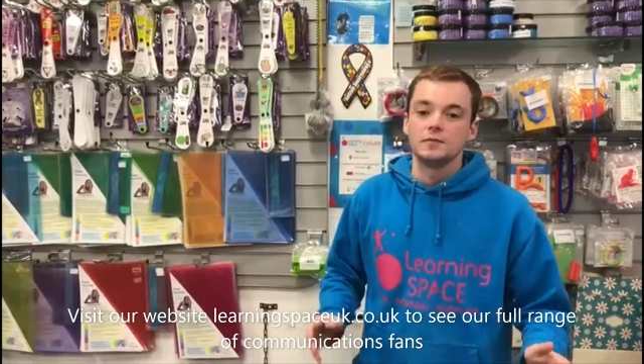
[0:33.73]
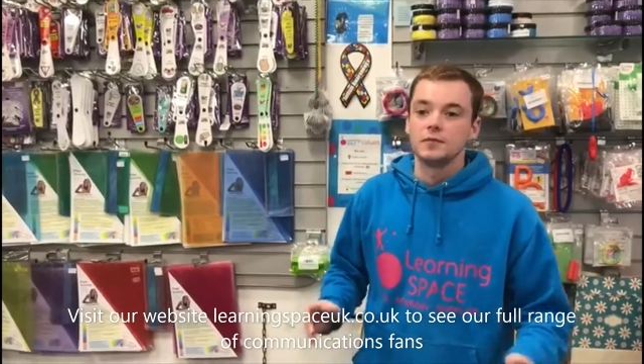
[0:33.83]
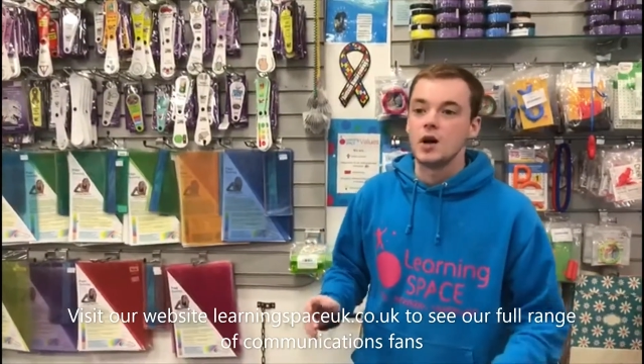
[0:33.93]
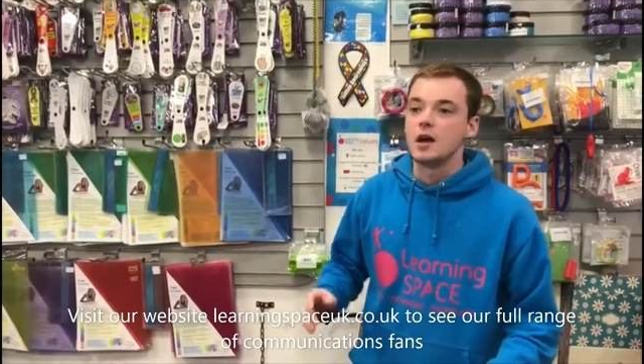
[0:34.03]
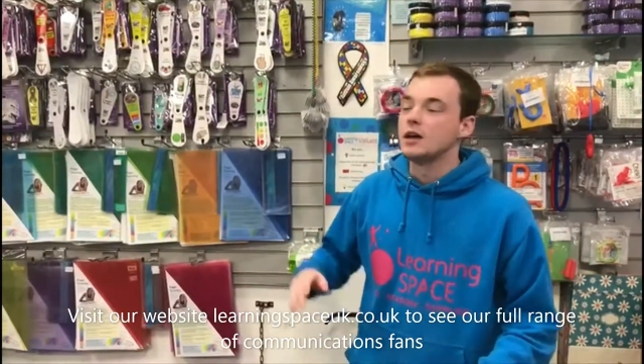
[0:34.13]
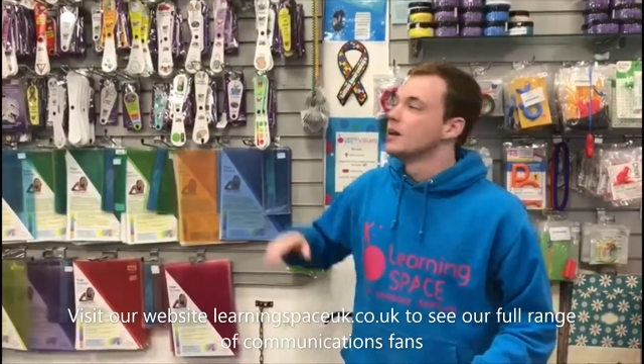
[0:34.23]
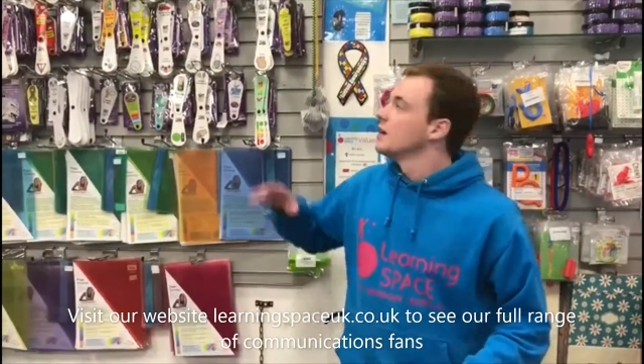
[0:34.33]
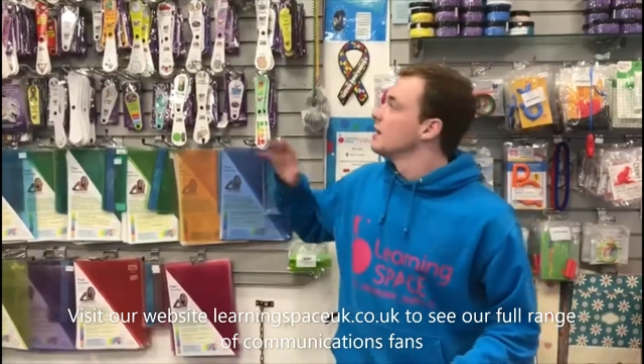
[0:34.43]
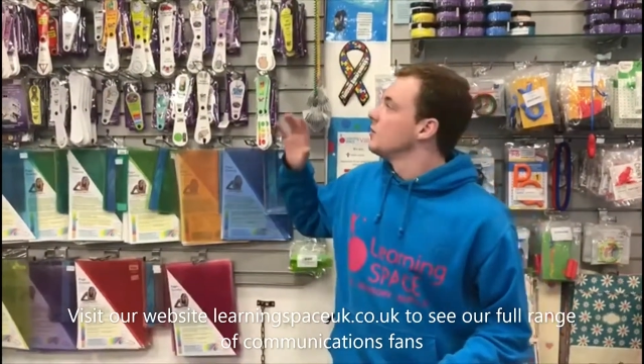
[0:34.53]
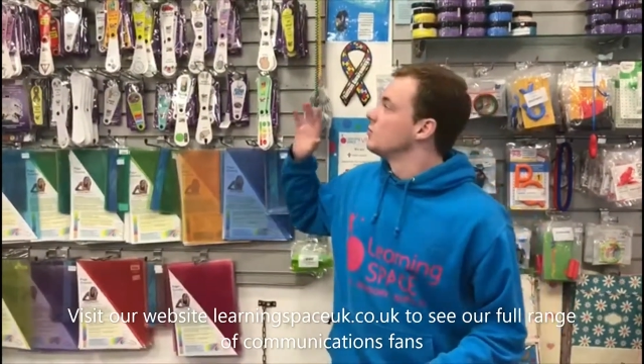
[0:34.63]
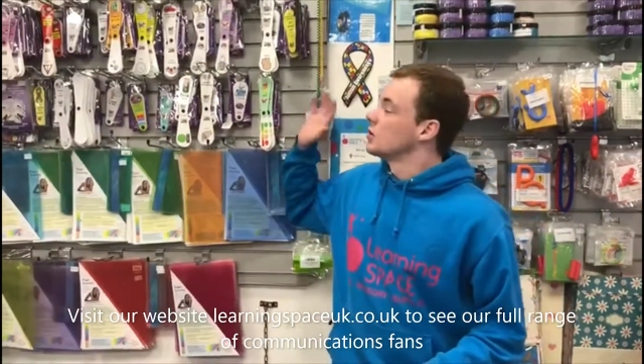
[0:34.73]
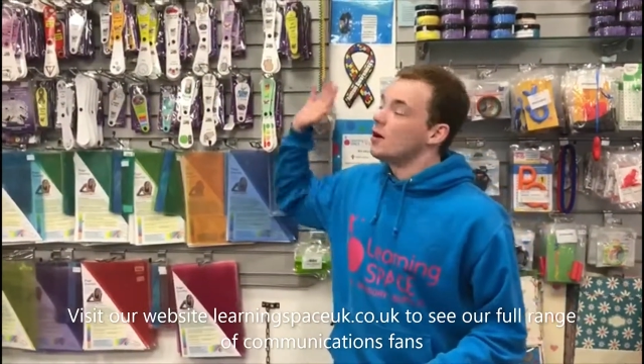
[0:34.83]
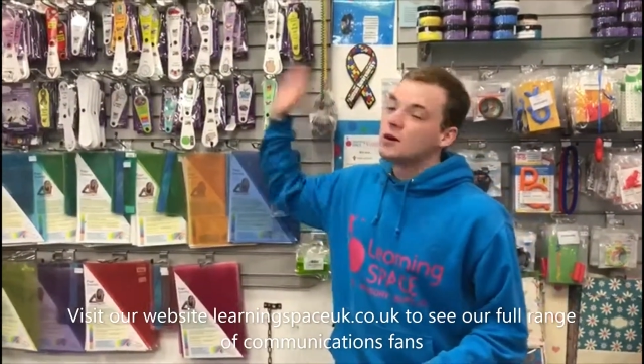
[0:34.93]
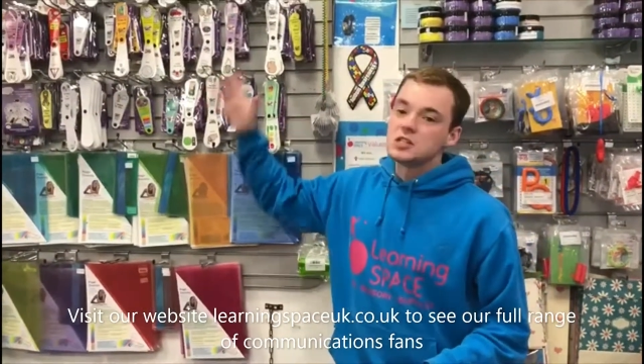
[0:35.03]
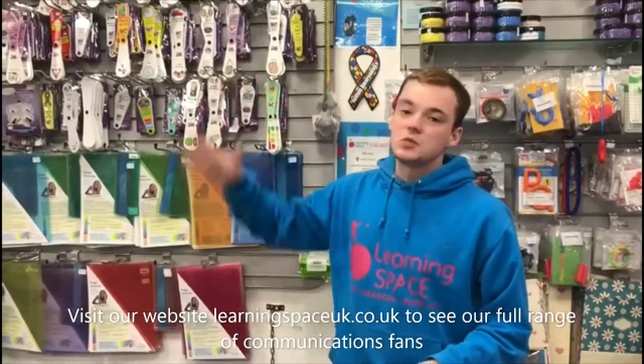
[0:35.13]
Now,
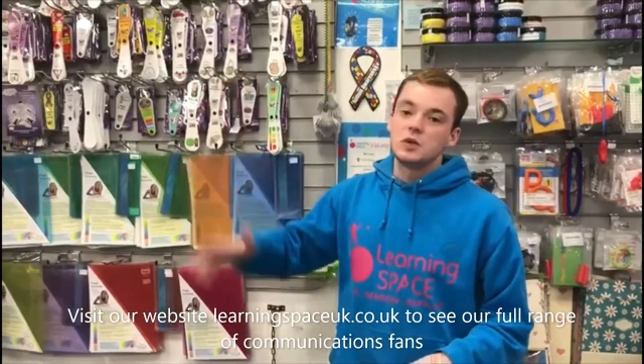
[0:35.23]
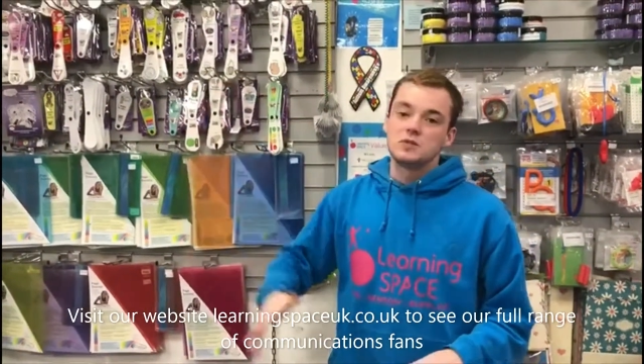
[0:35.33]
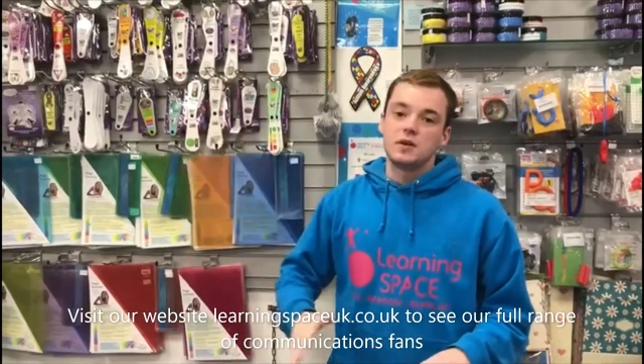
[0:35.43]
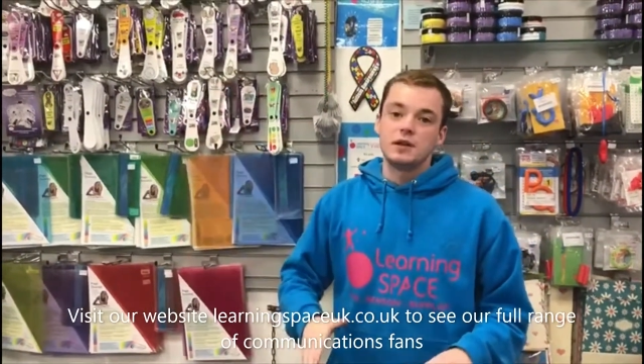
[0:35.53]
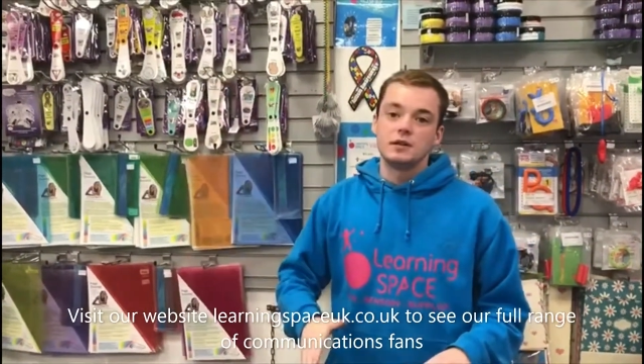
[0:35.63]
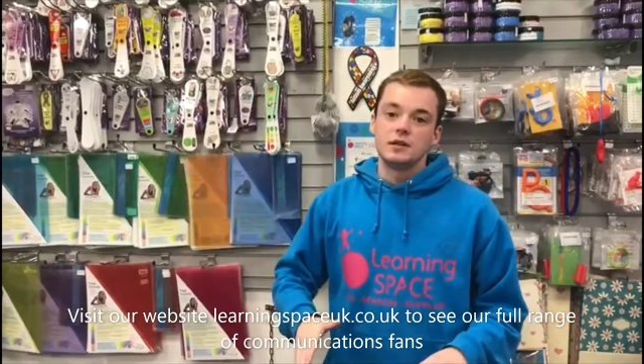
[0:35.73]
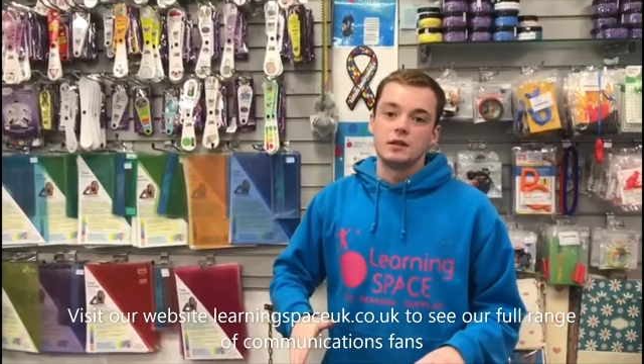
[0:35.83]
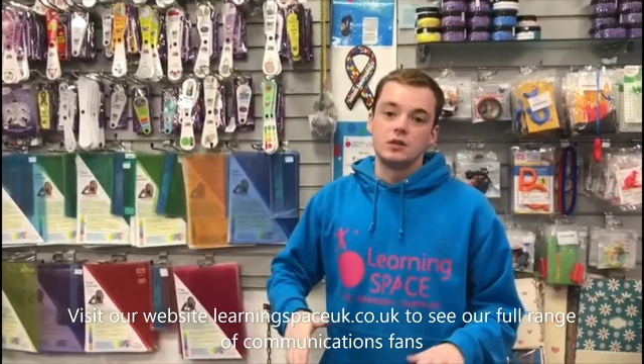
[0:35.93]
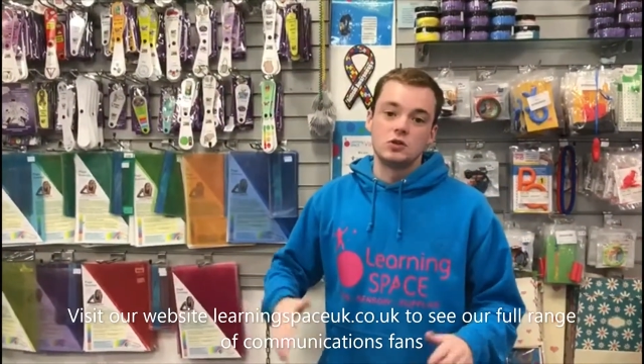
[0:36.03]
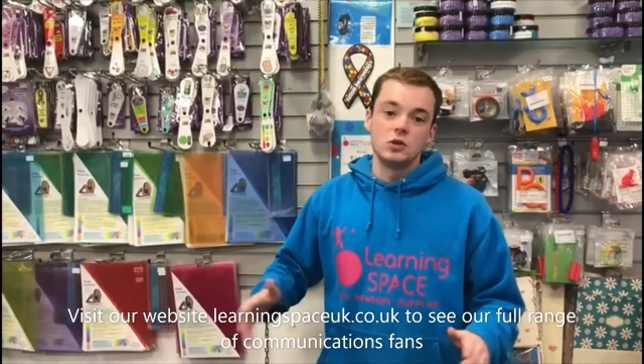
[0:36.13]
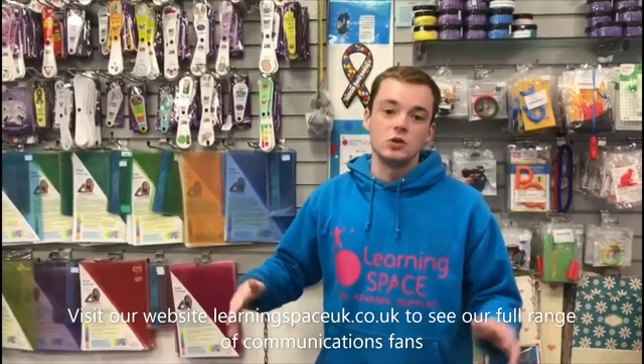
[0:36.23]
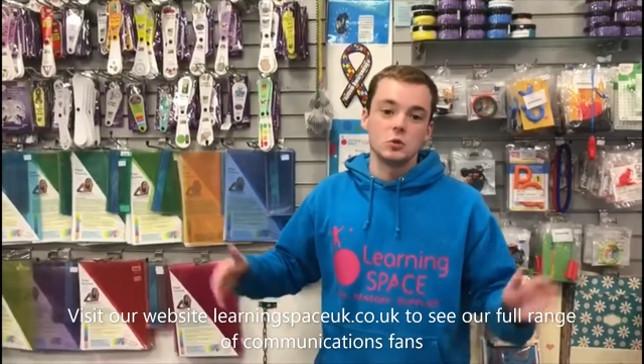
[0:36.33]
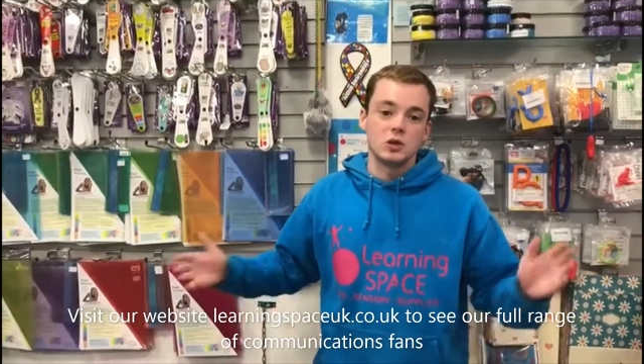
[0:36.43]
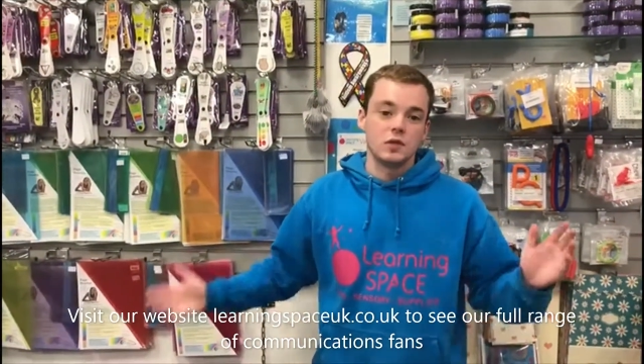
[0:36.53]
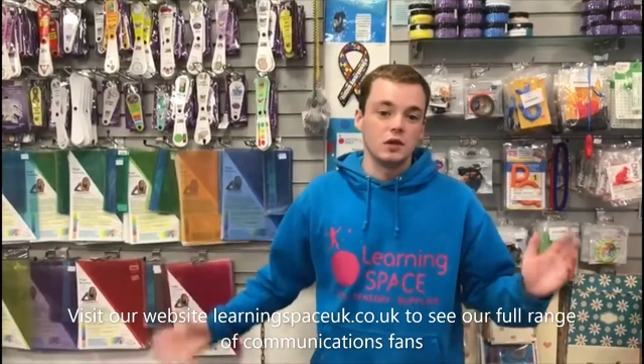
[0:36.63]
regardless of which fan you choose or
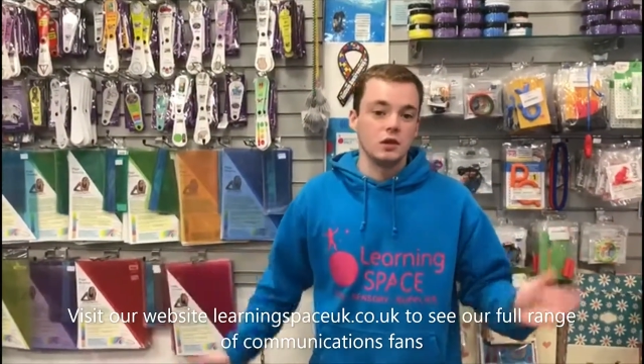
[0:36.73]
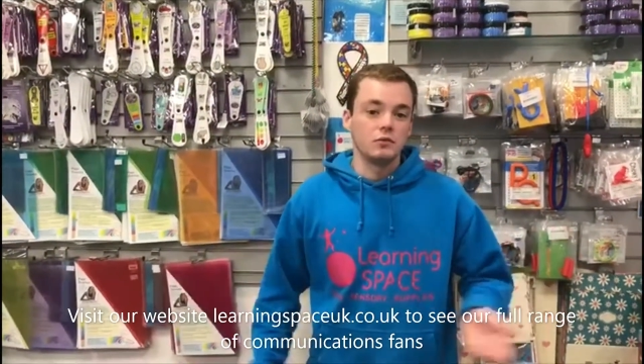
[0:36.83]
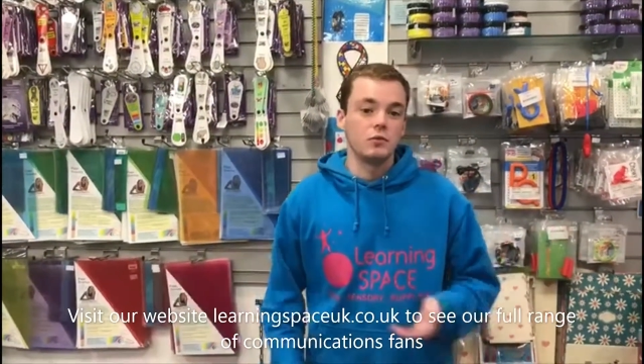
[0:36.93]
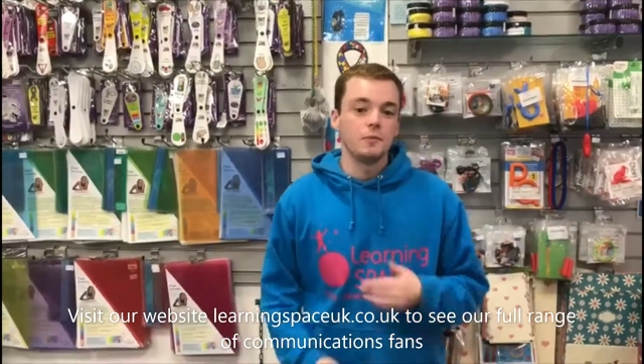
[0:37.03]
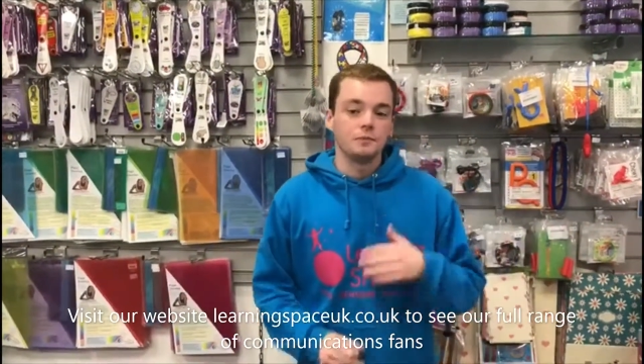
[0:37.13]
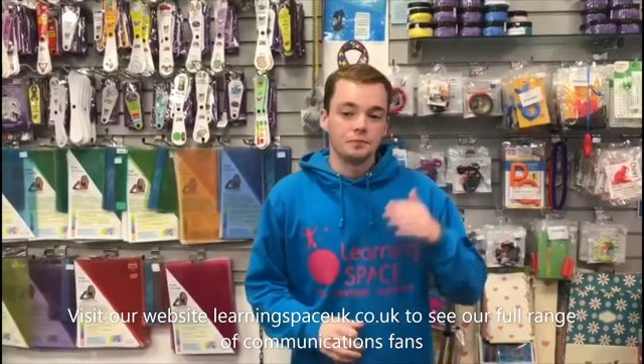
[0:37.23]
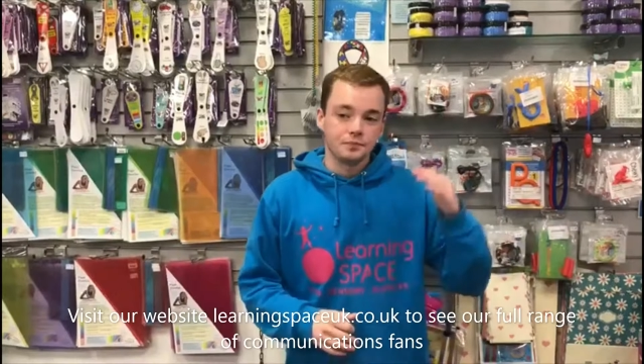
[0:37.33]
which fan you're looking for,